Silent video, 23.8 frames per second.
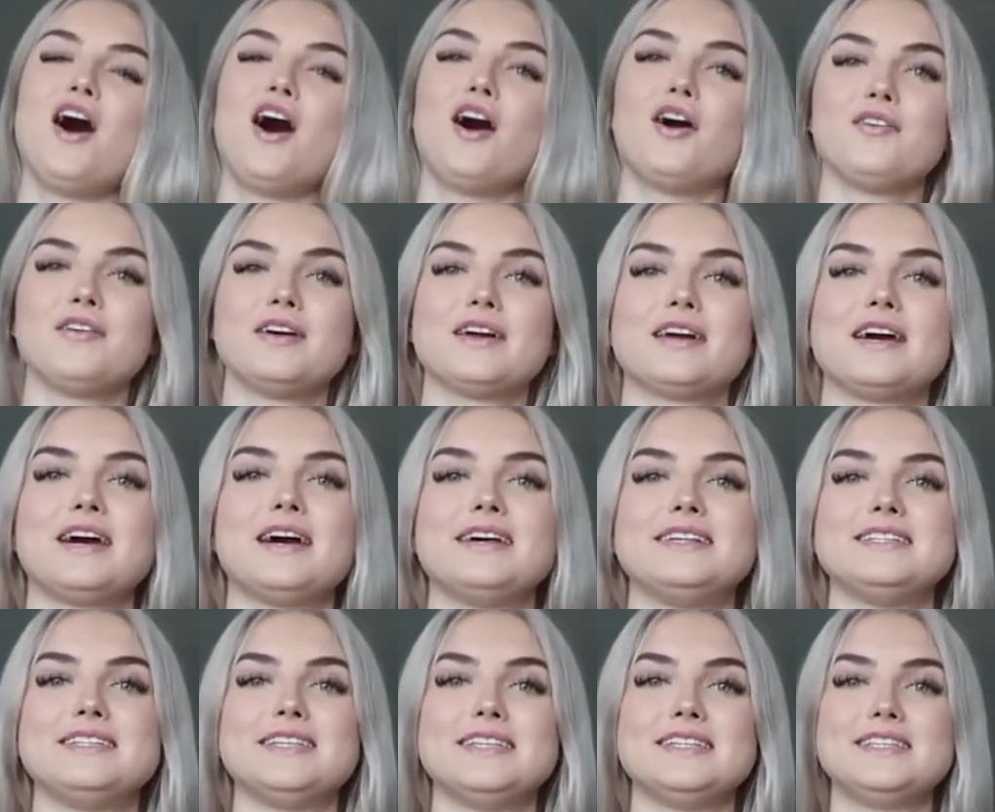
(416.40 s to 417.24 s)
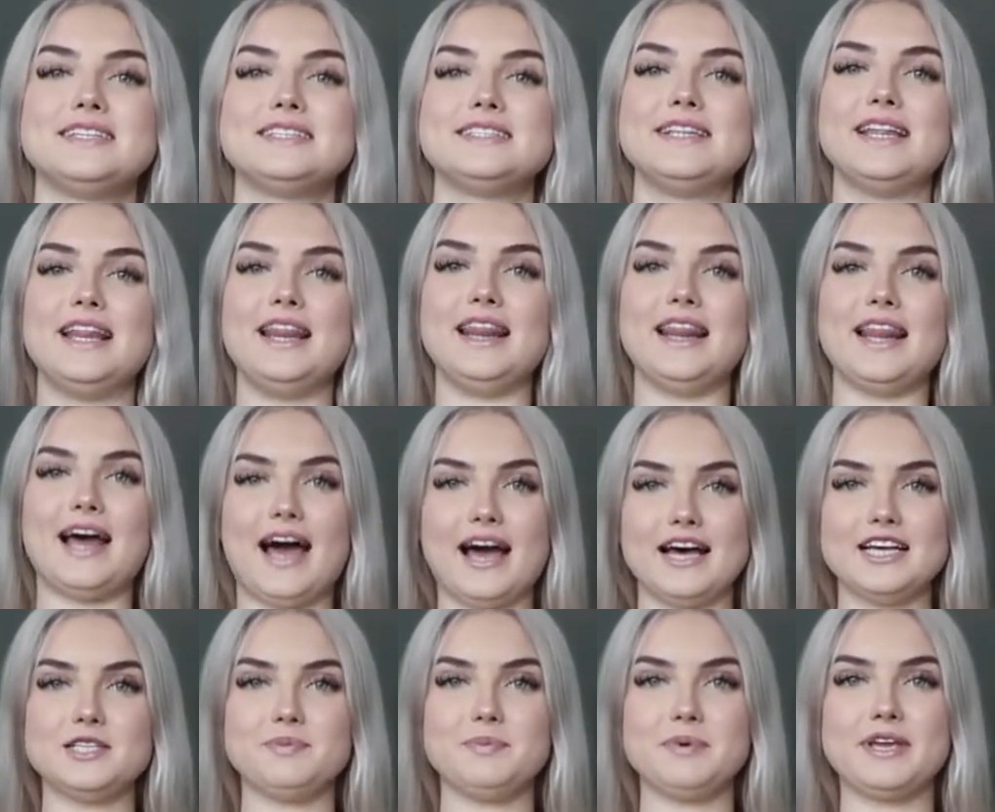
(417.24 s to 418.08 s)
All right guys, this is the
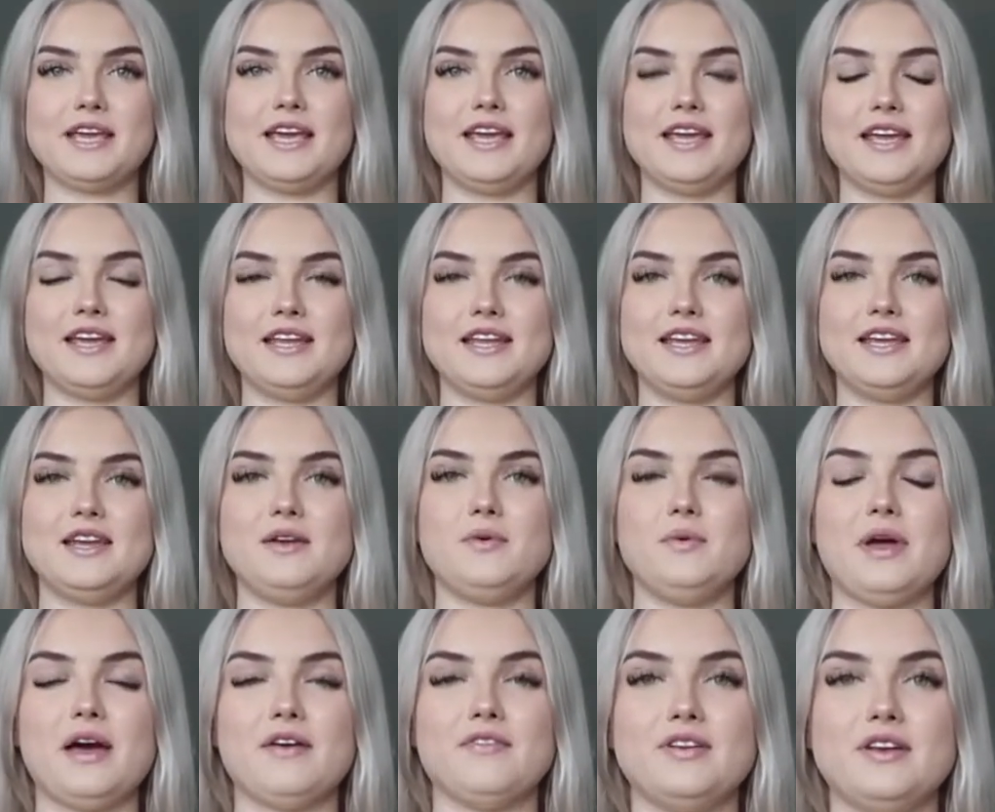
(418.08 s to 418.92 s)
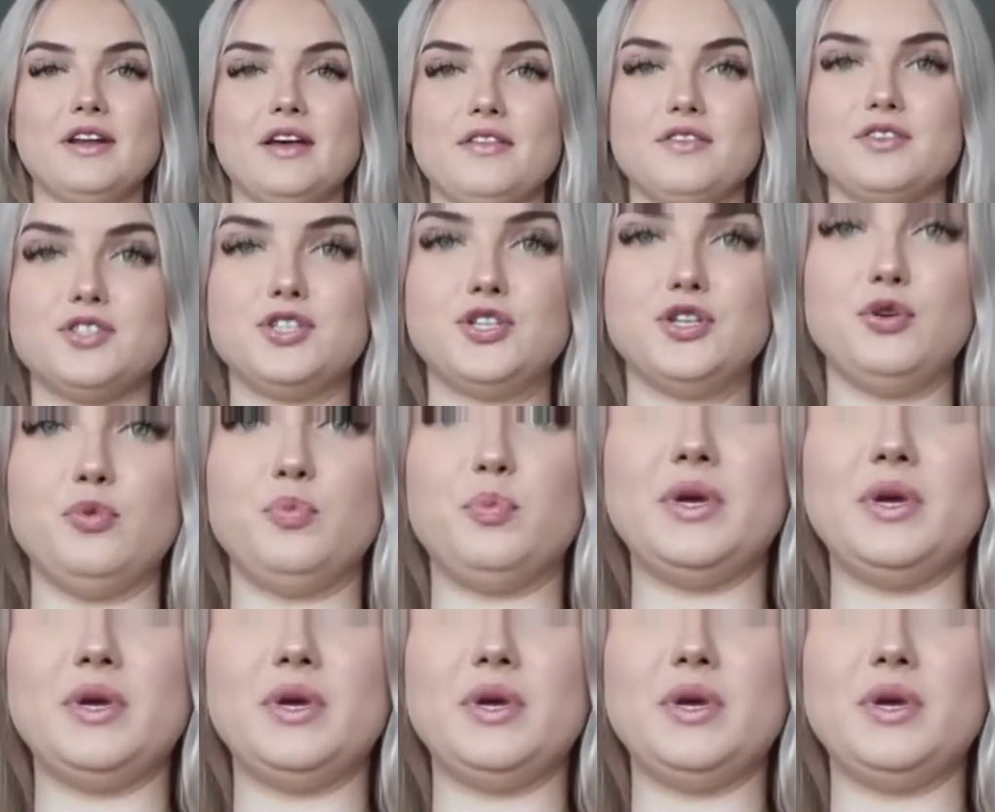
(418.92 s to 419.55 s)
last bikini. We have another two